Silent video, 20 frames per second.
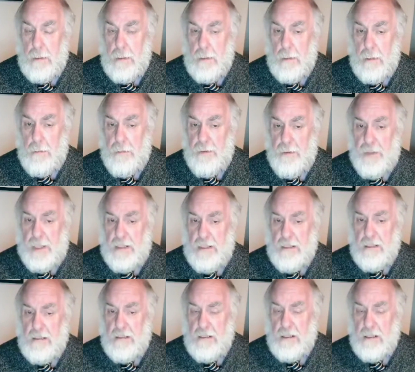but that
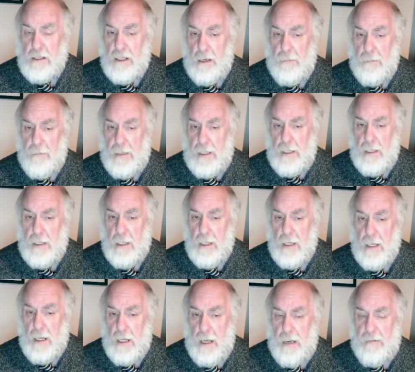doesn't stop me
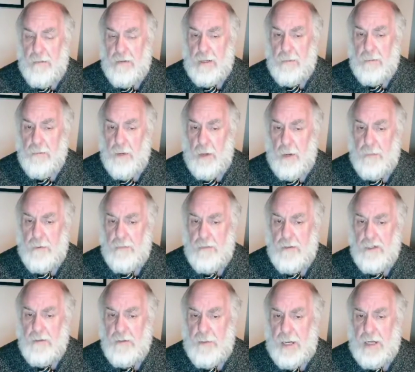having proper
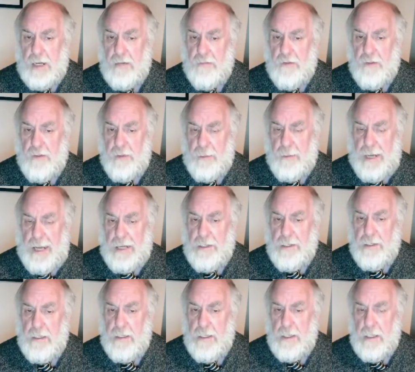respect for the man
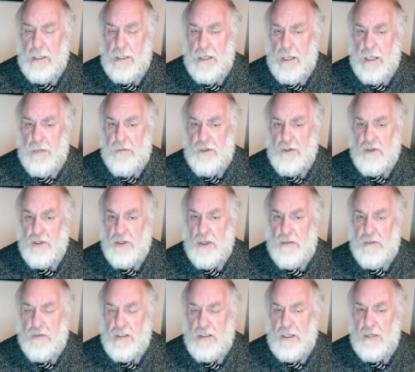and the
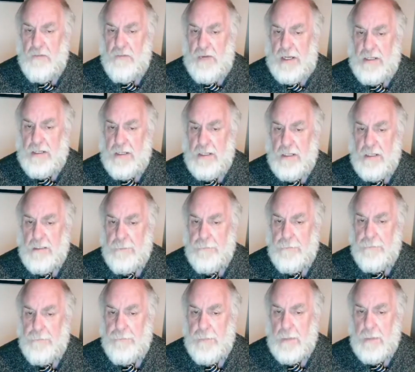service he rendered
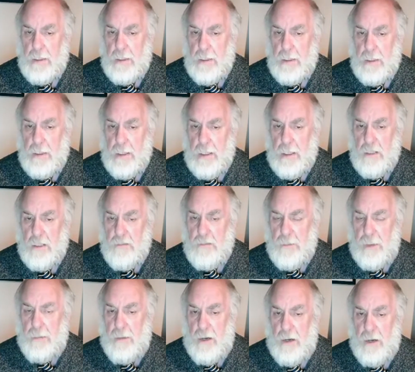as Member of